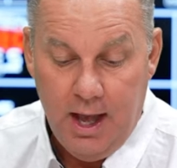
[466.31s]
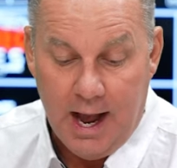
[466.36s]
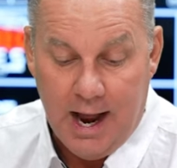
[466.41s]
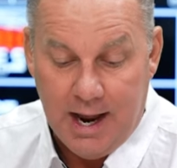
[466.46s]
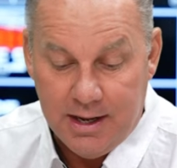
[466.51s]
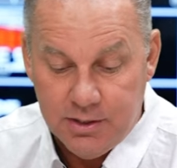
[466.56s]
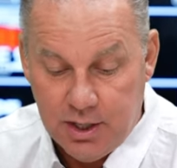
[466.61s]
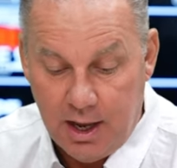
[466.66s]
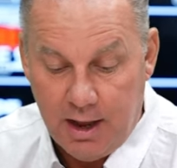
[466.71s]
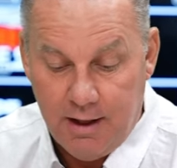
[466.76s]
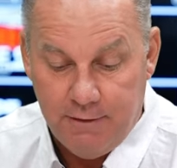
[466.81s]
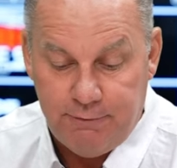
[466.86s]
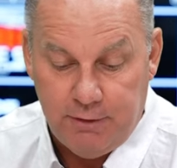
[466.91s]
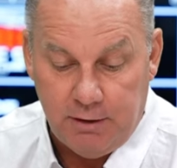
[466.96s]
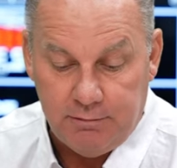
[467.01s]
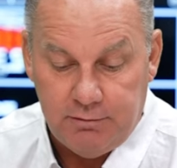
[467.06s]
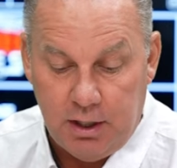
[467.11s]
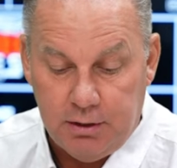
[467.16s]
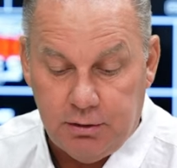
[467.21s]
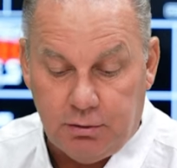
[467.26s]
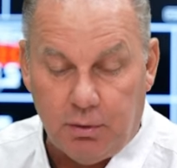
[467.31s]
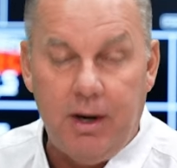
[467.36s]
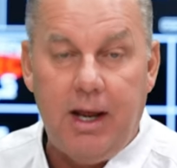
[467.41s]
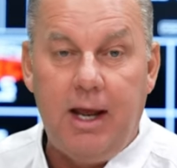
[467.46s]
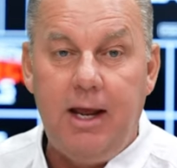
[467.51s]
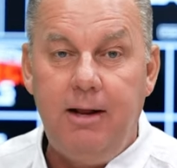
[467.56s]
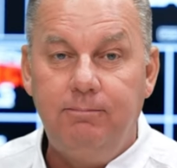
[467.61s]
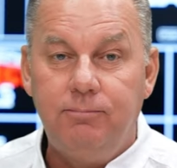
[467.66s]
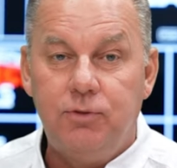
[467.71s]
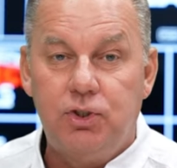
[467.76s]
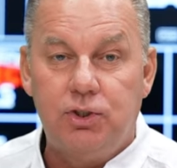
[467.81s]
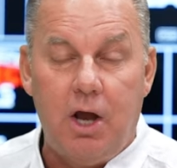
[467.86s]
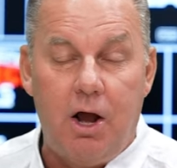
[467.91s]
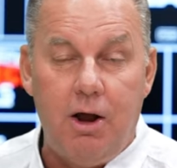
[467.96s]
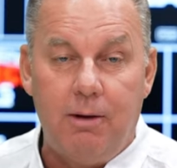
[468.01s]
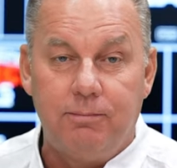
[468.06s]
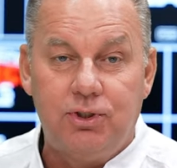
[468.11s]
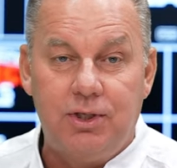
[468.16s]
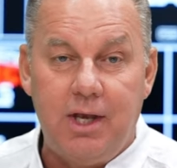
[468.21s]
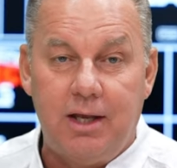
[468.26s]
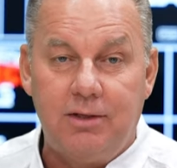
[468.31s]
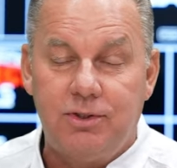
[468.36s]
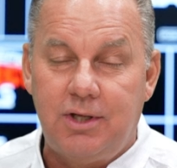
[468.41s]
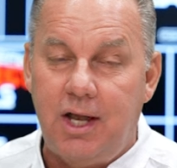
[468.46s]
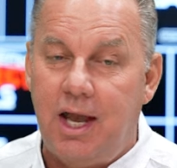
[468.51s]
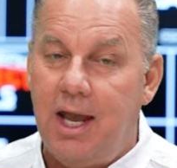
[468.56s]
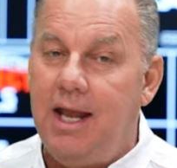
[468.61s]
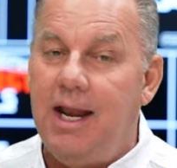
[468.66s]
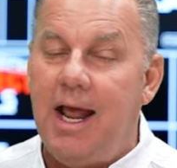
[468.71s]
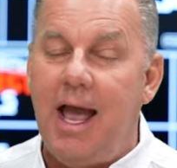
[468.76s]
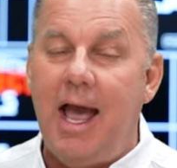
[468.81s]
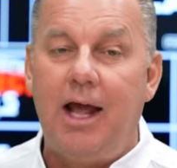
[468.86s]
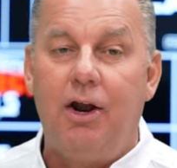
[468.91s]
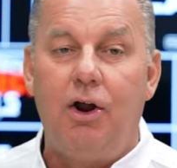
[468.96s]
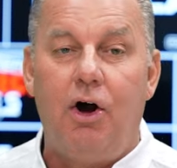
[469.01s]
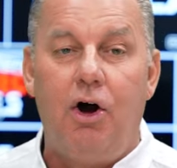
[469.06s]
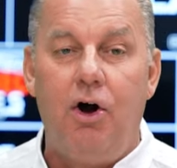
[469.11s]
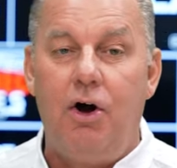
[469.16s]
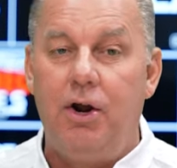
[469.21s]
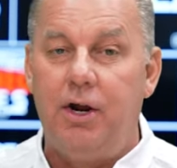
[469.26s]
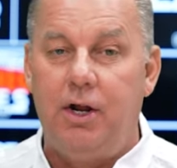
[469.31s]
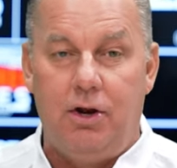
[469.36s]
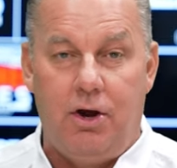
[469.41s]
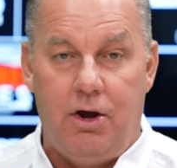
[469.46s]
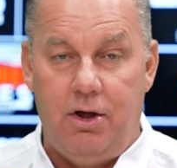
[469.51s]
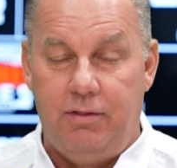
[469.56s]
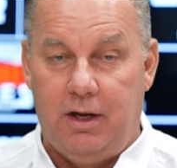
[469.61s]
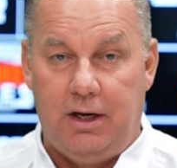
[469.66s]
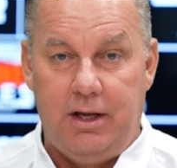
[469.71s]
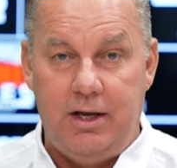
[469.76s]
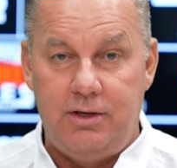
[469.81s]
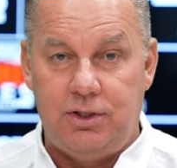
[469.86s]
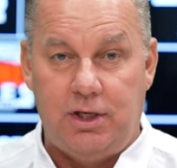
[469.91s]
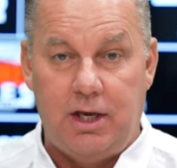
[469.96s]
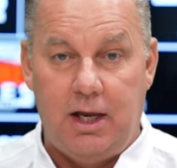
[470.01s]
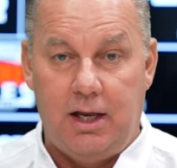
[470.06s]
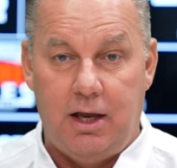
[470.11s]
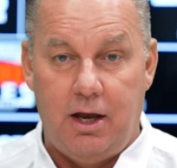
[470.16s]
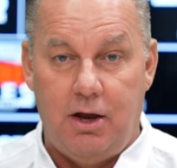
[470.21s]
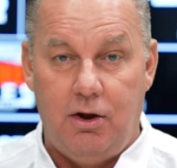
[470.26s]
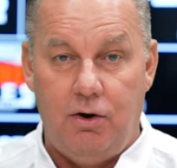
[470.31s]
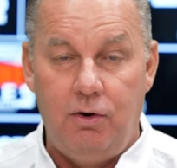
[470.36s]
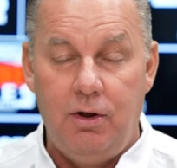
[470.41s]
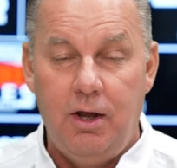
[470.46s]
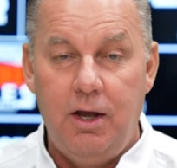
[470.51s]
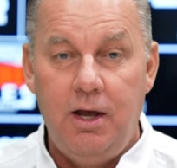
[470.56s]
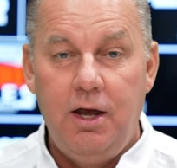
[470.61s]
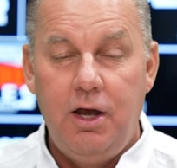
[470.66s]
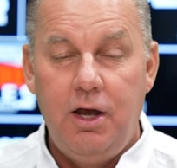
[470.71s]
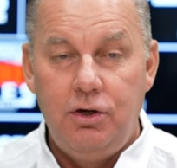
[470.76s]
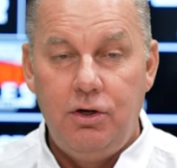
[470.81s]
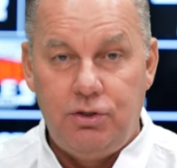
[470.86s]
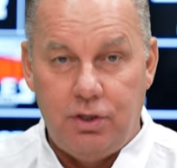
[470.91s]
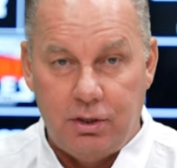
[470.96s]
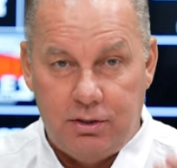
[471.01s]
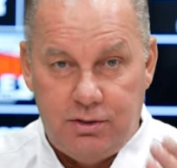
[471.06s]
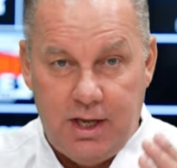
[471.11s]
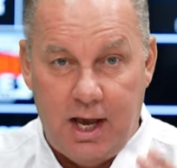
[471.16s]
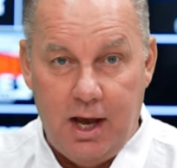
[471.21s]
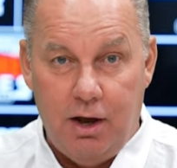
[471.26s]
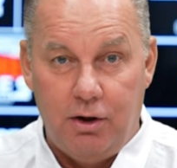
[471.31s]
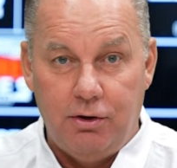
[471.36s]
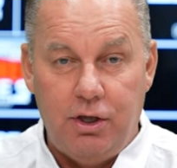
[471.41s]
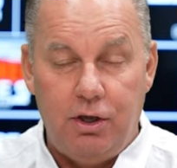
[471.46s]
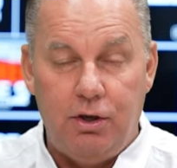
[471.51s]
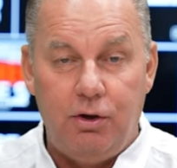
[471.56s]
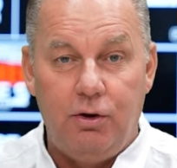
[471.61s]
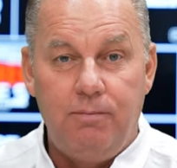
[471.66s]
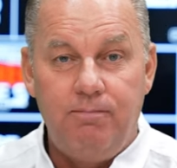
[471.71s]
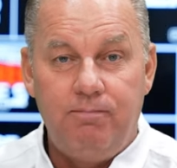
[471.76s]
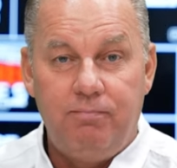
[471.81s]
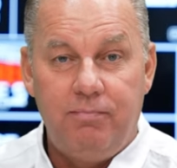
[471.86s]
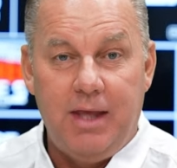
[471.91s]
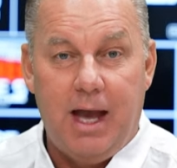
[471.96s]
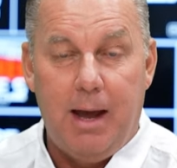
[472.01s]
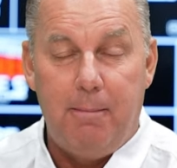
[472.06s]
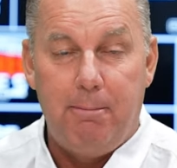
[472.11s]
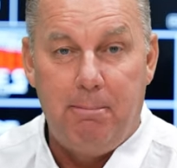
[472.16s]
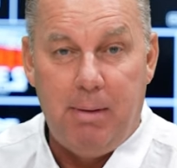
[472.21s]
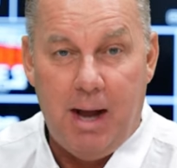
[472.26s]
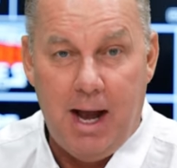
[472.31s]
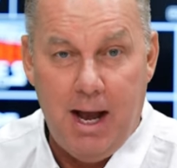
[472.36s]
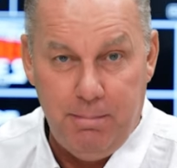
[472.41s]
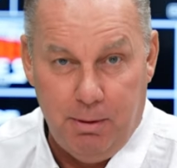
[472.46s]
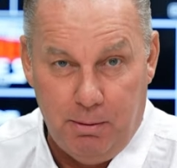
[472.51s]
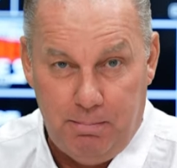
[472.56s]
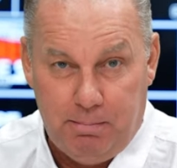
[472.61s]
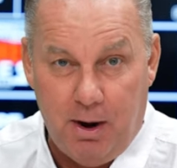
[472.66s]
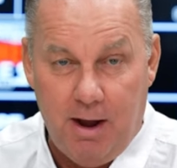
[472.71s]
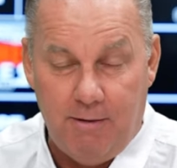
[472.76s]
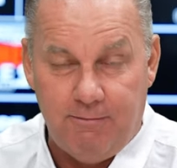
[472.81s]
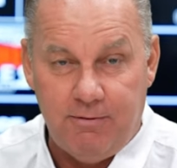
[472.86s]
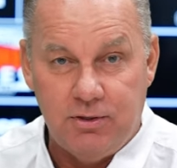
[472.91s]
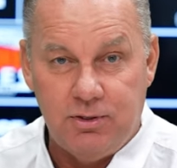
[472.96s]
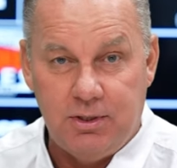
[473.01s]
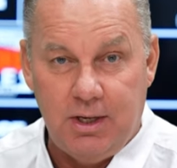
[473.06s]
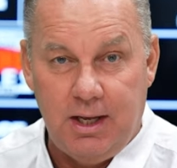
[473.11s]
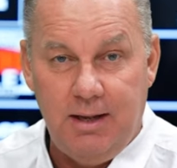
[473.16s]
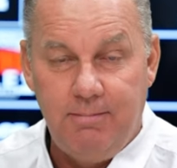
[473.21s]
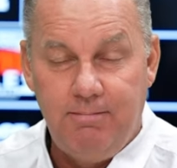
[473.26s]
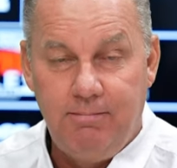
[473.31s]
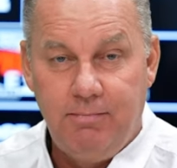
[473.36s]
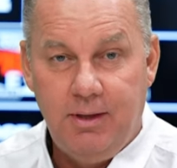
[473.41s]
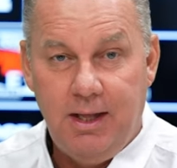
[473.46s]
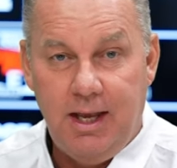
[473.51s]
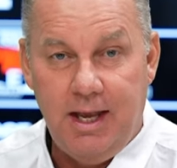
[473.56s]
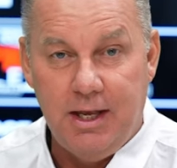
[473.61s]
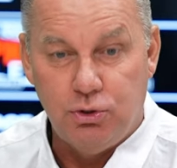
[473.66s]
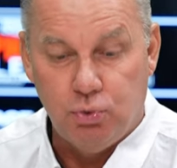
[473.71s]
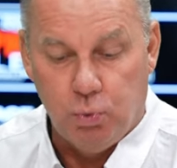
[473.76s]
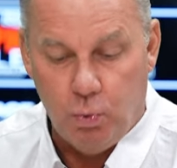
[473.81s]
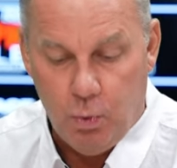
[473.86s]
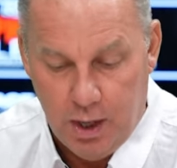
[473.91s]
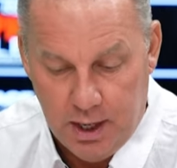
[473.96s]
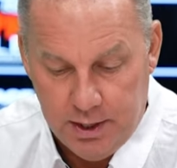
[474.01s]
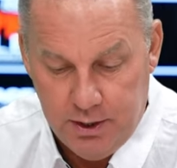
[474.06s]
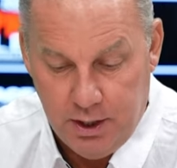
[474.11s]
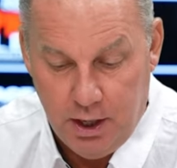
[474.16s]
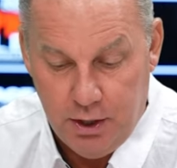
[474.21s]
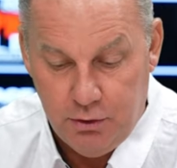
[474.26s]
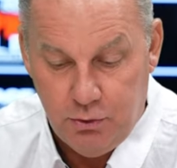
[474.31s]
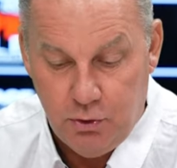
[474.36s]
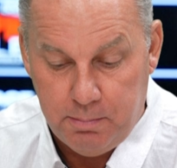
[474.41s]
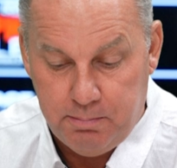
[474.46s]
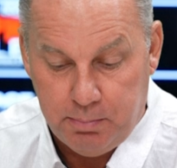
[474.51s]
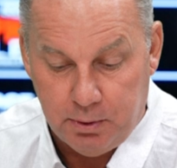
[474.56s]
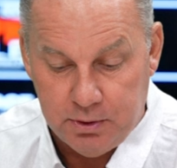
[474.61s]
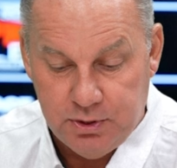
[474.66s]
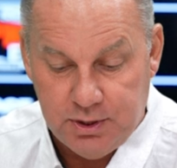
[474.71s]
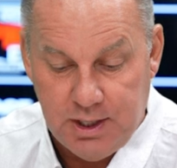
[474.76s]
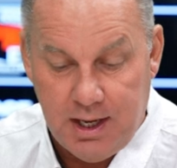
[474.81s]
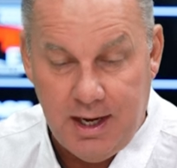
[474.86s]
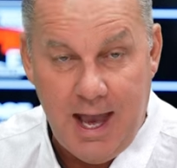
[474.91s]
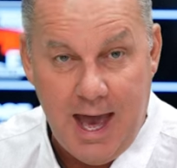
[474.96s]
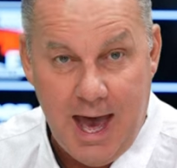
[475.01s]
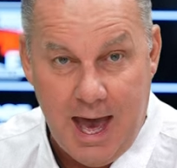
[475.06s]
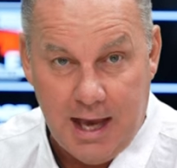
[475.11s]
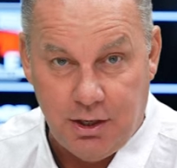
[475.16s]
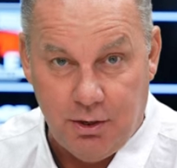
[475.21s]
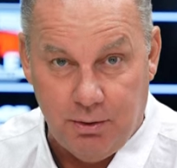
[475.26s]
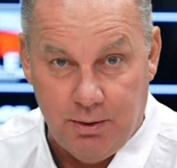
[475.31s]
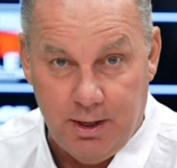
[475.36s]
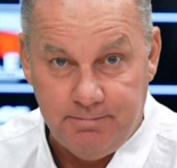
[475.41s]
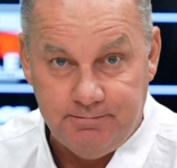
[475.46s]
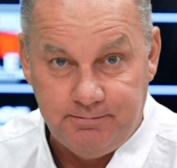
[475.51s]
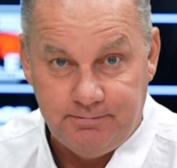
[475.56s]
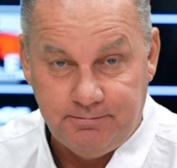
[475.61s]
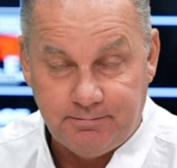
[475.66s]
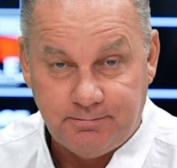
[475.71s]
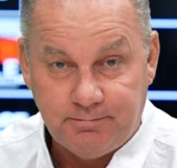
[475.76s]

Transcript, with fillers: Isaiah 53, Psalm 16, and on and on the list could go to tell you that Bible prophecy is 100% accurate